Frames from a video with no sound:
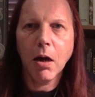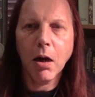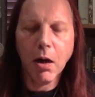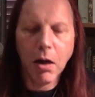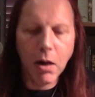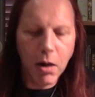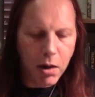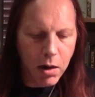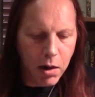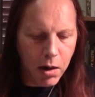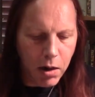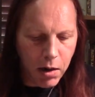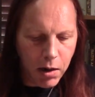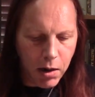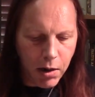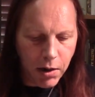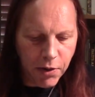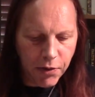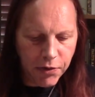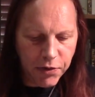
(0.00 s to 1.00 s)

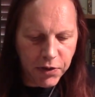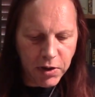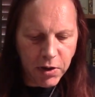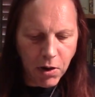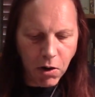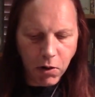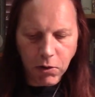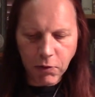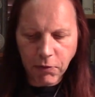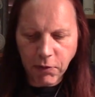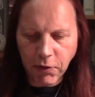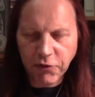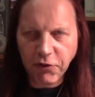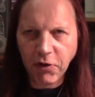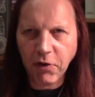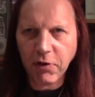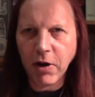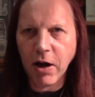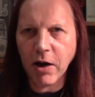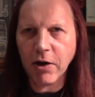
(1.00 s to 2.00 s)
the
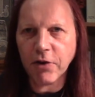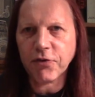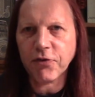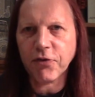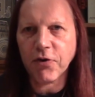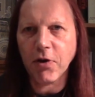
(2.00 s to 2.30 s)
Oloroso cask,